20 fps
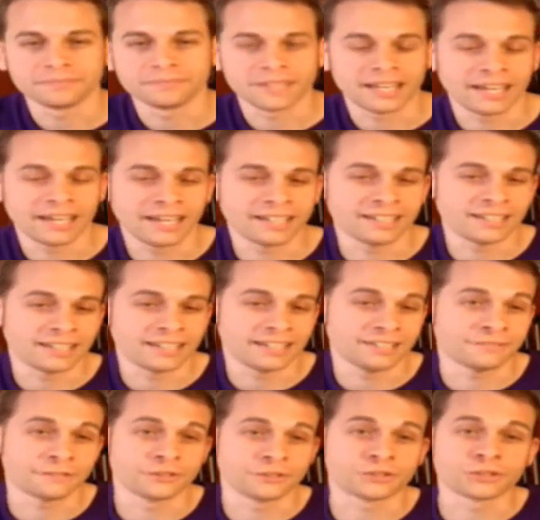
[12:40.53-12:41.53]
And
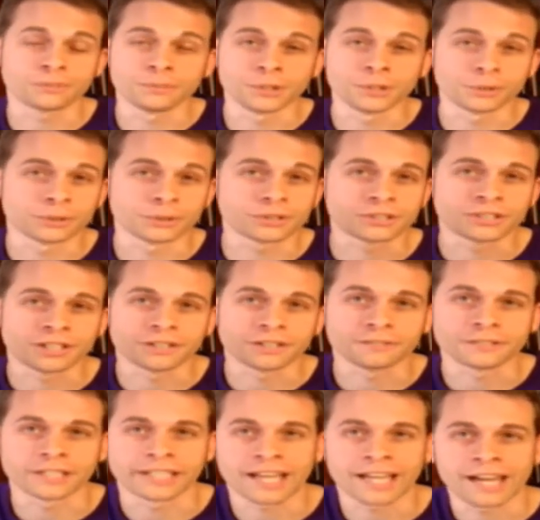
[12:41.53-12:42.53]
even some newer stuff
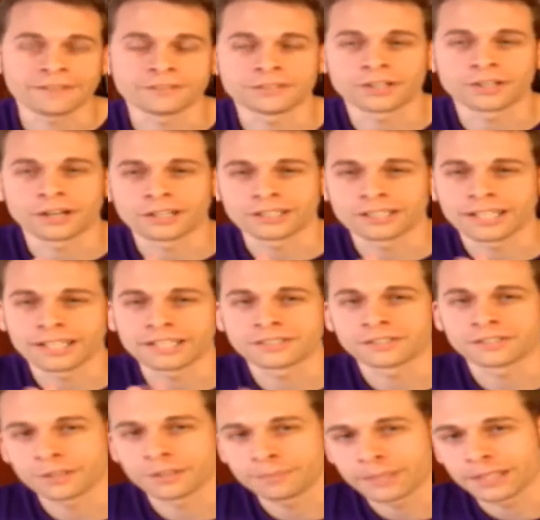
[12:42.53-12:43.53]
like Avatar, Last
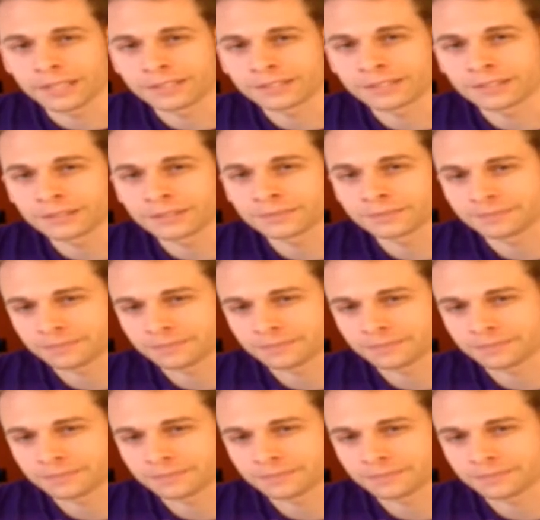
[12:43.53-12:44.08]
Airbender.